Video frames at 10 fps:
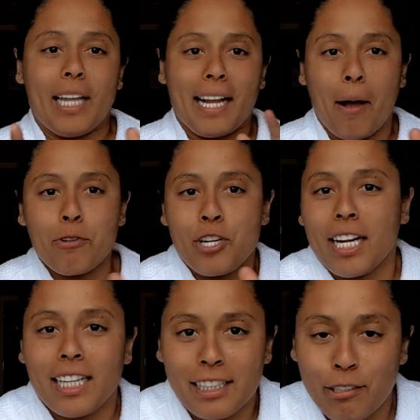Like, I was
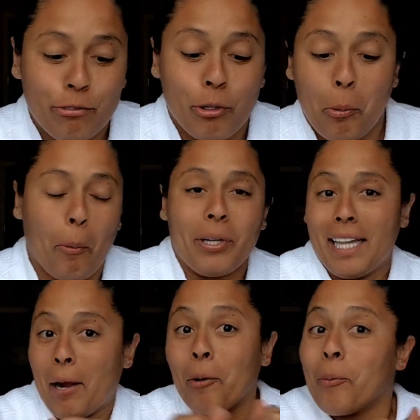trying to get the 411,
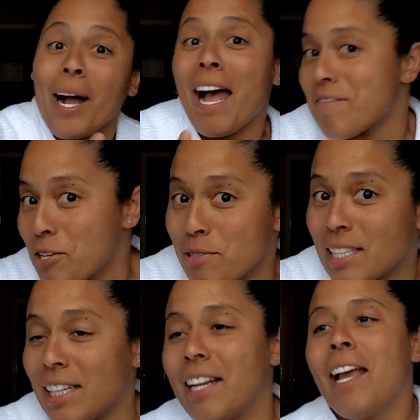like, oh, what have you
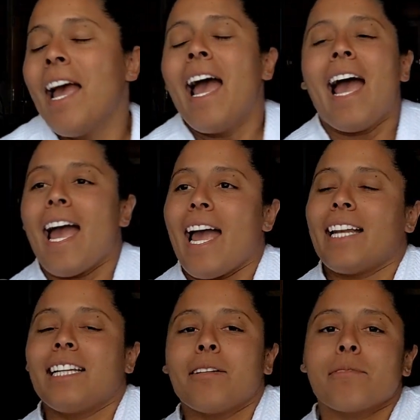seen?
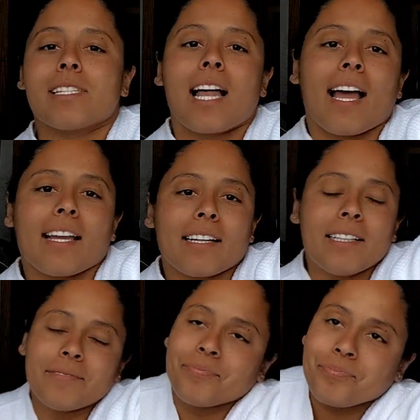And he was like,
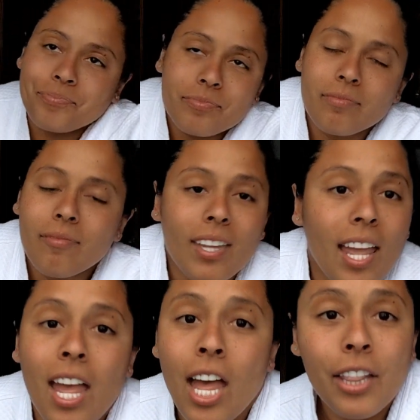
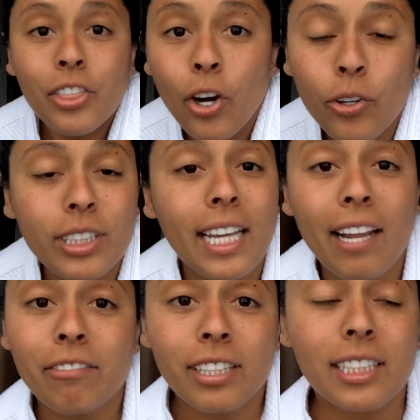no,
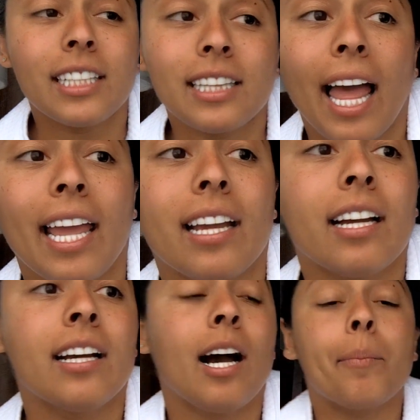they really like
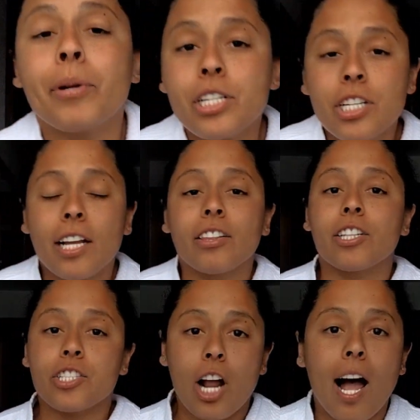appreciate
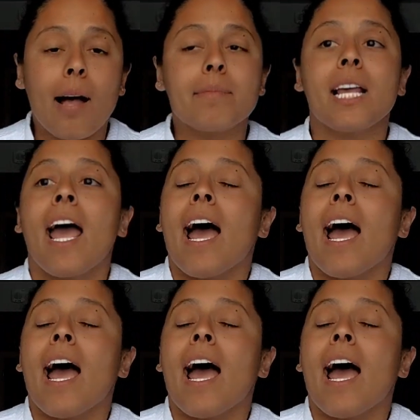their job.